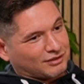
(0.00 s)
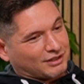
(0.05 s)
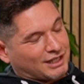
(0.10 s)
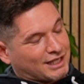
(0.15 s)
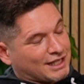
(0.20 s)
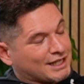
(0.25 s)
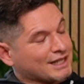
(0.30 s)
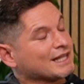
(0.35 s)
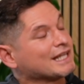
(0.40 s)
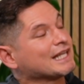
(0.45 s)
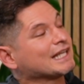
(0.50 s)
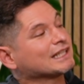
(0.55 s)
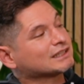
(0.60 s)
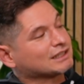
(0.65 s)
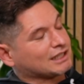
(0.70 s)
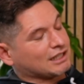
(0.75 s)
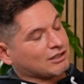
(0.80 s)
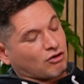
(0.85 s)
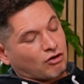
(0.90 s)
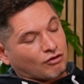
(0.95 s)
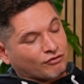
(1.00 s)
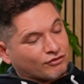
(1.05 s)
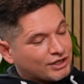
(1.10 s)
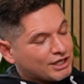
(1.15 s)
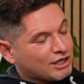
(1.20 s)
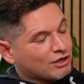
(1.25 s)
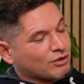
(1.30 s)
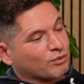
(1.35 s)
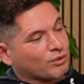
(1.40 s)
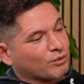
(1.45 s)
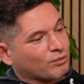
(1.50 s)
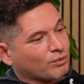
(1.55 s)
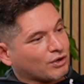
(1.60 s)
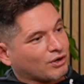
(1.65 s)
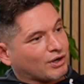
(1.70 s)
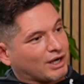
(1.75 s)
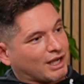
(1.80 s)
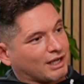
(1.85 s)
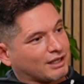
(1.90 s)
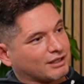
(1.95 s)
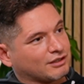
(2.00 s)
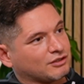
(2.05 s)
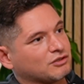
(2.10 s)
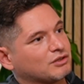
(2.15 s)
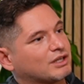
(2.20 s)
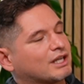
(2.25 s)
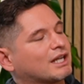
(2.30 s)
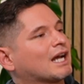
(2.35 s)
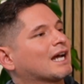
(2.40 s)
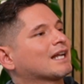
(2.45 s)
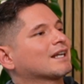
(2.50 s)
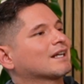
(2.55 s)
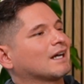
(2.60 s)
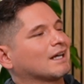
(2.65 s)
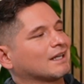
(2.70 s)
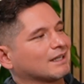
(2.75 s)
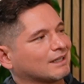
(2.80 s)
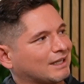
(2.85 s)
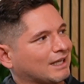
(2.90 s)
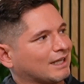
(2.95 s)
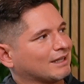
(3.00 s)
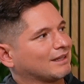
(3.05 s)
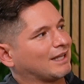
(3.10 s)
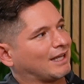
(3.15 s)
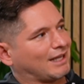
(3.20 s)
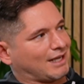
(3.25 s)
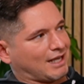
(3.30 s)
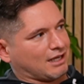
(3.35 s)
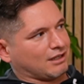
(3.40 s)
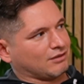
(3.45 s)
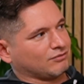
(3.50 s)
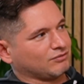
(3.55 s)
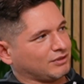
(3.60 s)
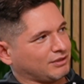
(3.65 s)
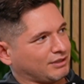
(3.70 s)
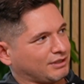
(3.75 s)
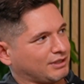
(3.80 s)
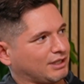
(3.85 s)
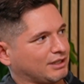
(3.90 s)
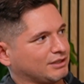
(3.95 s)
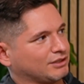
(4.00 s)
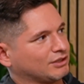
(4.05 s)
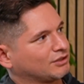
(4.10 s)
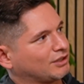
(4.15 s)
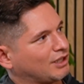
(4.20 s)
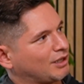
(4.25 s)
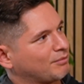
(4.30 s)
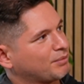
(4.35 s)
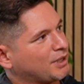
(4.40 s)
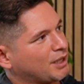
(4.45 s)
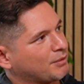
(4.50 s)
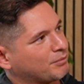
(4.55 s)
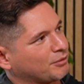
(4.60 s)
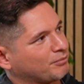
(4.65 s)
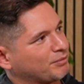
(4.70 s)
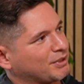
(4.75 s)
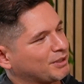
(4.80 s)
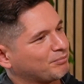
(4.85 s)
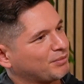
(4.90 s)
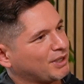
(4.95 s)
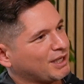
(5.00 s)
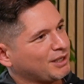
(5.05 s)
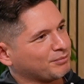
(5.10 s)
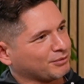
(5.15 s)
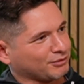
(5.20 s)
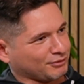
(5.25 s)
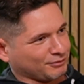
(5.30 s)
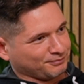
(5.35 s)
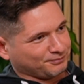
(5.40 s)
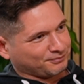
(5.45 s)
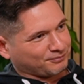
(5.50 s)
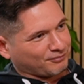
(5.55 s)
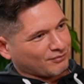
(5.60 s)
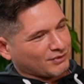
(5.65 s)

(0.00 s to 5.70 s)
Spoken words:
in this over here where we're at, you kind of got to get that out and then just let people be people.